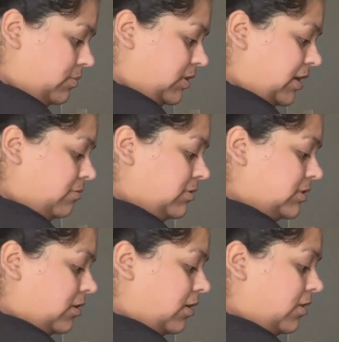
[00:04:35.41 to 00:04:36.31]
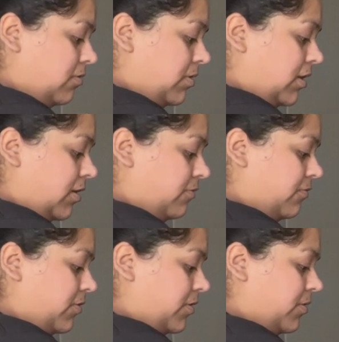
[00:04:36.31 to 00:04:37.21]
that was all that we got
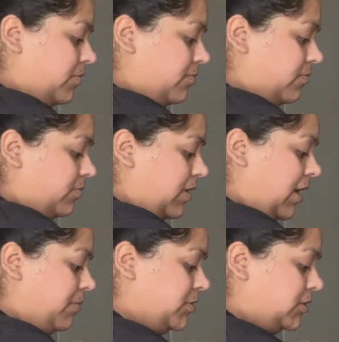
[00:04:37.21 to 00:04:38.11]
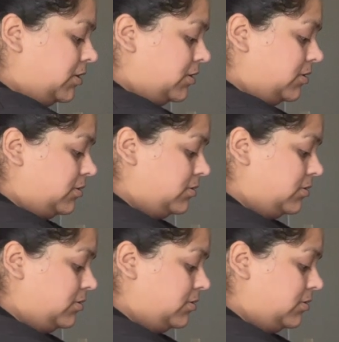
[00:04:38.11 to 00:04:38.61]
from Amazon.